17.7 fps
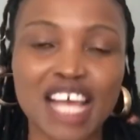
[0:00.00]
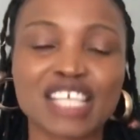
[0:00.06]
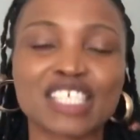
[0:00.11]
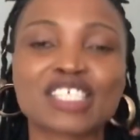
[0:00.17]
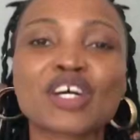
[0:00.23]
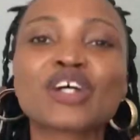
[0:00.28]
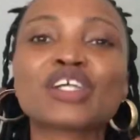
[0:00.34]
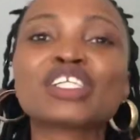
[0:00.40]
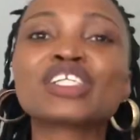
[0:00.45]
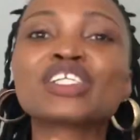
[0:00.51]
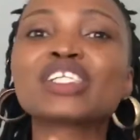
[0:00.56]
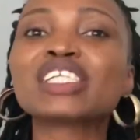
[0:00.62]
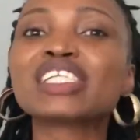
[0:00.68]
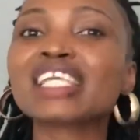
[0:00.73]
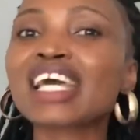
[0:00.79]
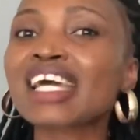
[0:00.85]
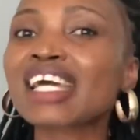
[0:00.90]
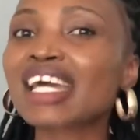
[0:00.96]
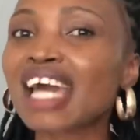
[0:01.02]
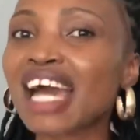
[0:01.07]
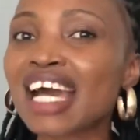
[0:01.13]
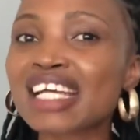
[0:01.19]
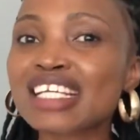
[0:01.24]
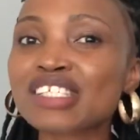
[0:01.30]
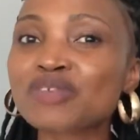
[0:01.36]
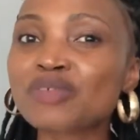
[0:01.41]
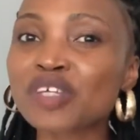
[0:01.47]
So today,
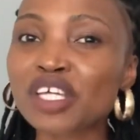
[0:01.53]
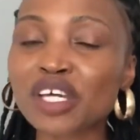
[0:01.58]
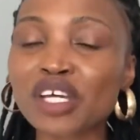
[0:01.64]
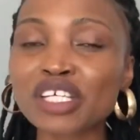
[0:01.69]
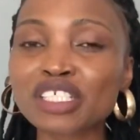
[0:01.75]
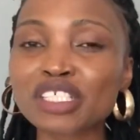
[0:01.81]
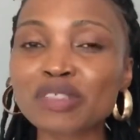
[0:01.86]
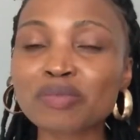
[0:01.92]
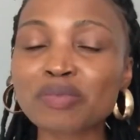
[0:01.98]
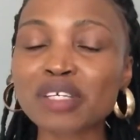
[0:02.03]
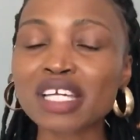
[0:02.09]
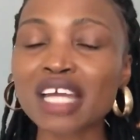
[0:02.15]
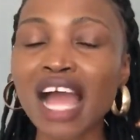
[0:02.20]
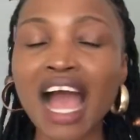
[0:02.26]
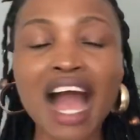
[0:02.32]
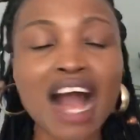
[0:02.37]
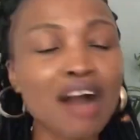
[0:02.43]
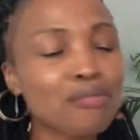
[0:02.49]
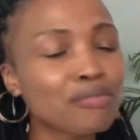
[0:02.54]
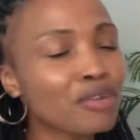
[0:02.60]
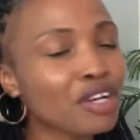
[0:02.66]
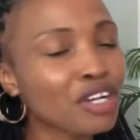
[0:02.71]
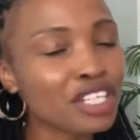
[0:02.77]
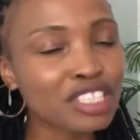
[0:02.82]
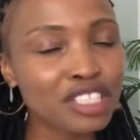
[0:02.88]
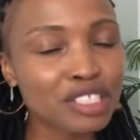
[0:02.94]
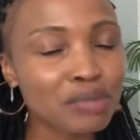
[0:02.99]
guys, I'm
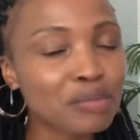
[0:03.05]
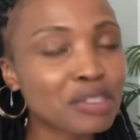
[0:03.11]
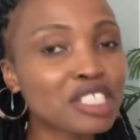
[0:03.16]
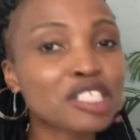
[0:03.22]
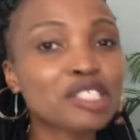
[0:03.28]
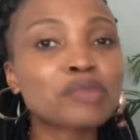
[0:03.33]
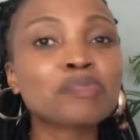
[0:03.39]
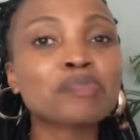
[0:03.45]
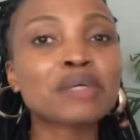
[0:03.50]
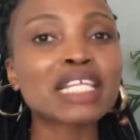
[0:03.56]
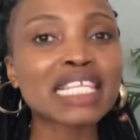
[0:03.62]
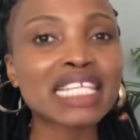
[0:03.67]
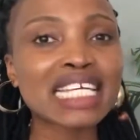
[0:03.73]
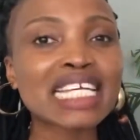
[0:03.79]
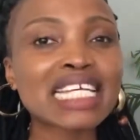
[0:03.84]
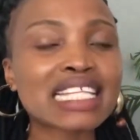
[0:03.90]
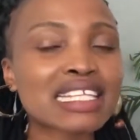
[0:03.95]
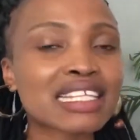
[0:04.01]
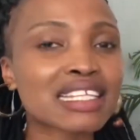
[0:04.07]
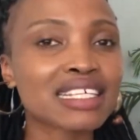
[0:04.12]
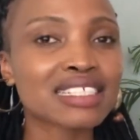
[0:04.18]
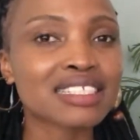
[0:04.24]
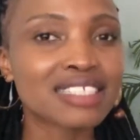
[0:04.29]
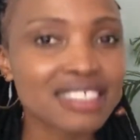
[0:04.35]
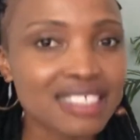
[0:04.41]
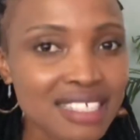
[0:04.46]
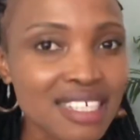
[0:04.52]
going to be spilling the
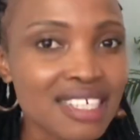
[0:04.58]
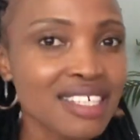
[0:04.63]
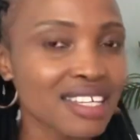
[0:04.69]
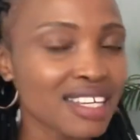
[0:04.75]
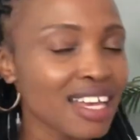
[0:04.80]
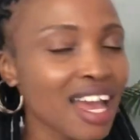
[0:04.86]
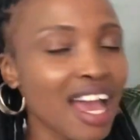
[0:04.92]
tea.